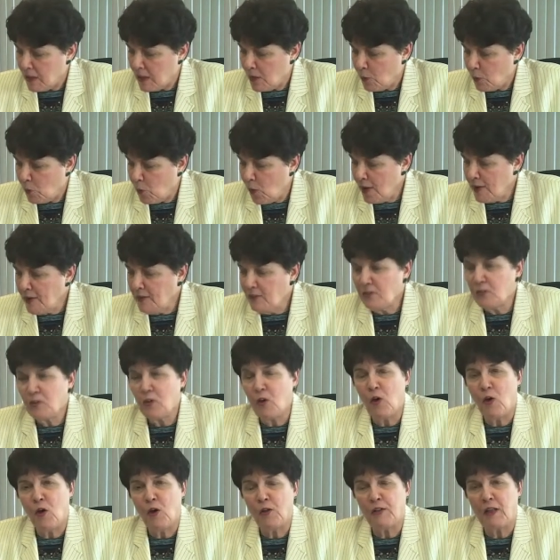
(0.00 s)
One is
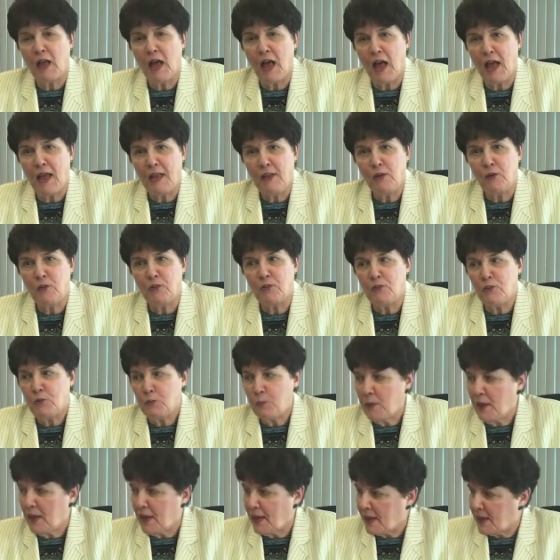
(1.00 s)
called Eye on
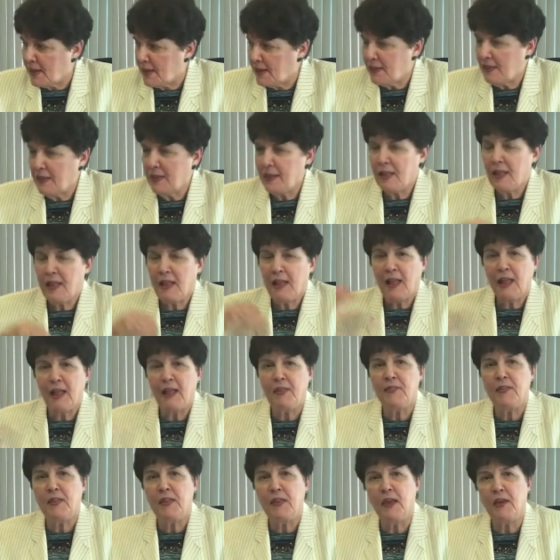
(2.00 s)
Japan,
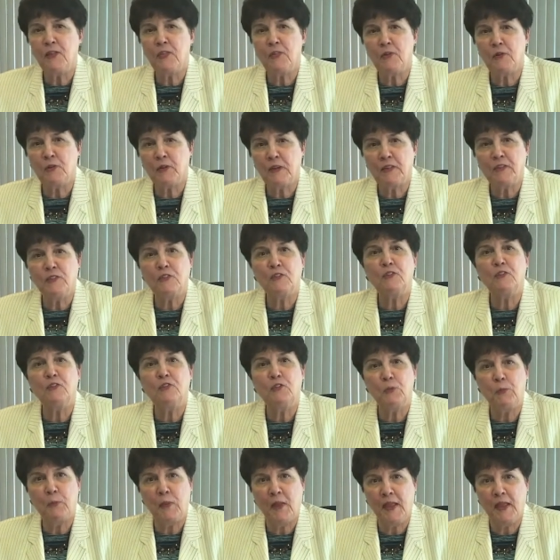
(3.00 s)
and the other is
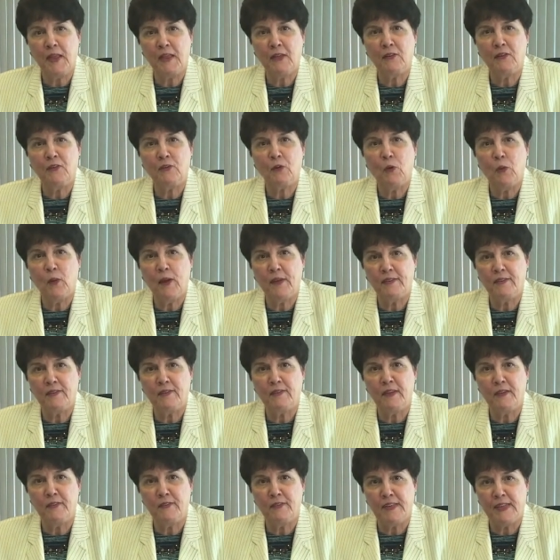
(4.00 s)
Japan
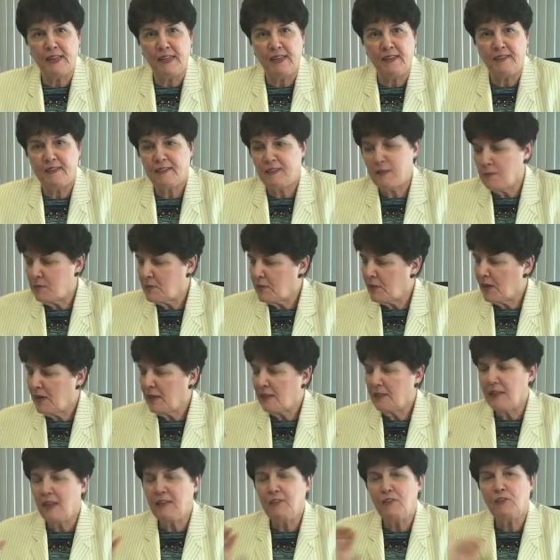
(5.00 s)
Questivities.
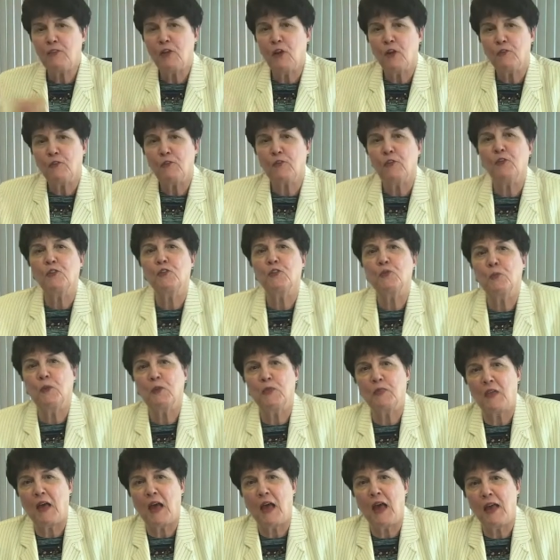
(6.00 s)
Let's start first
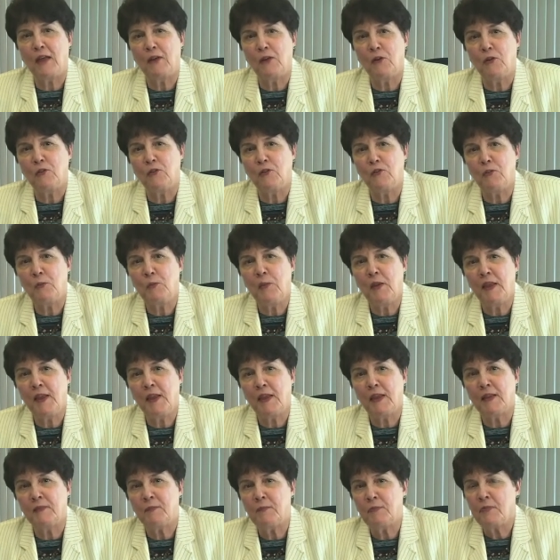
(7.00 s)
with Eye on
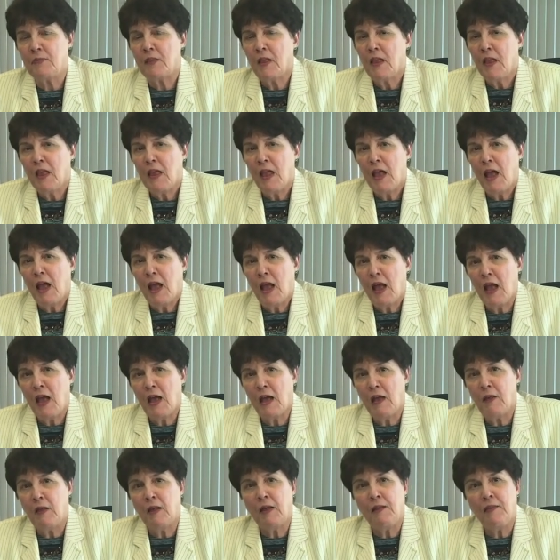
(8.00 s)
Japan.
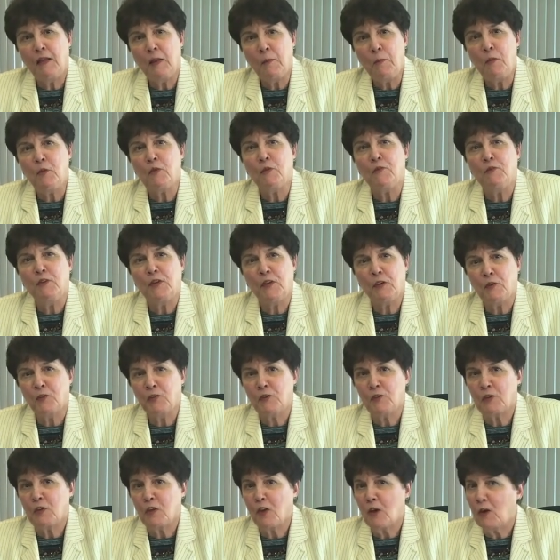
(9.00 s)
Uh, a number of
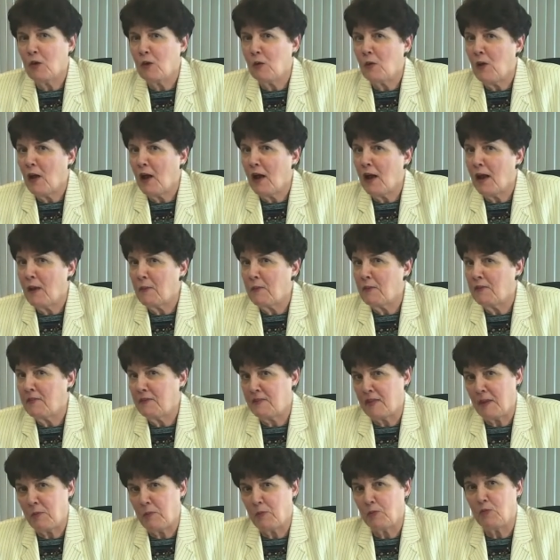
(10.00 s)
years ago, I was
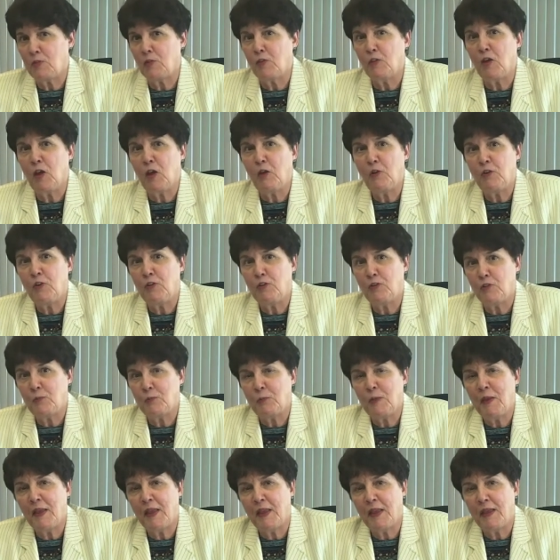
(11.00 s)
able to go to
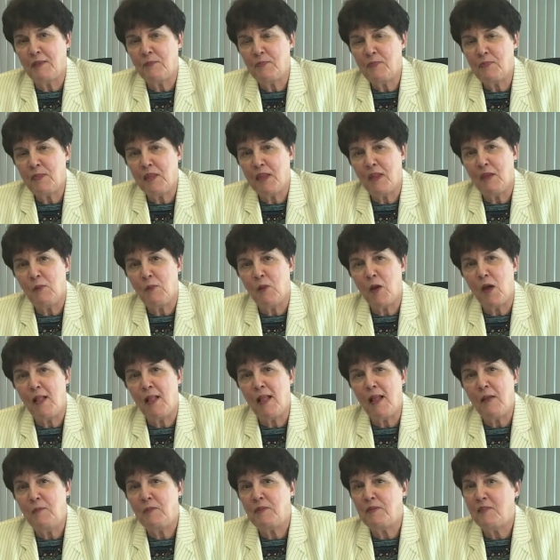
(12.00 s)
Japan, and while
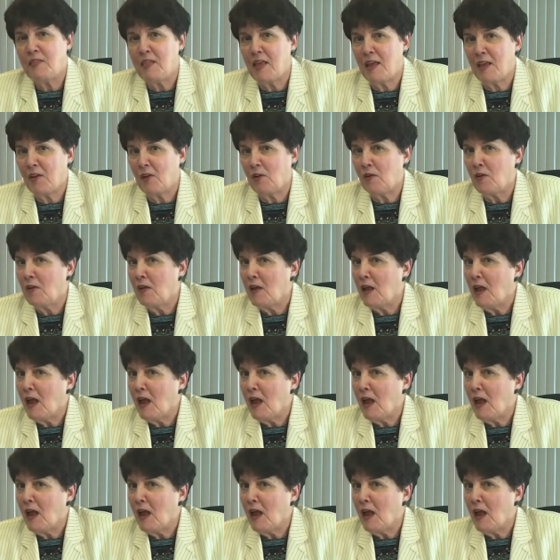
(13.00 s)
I was there,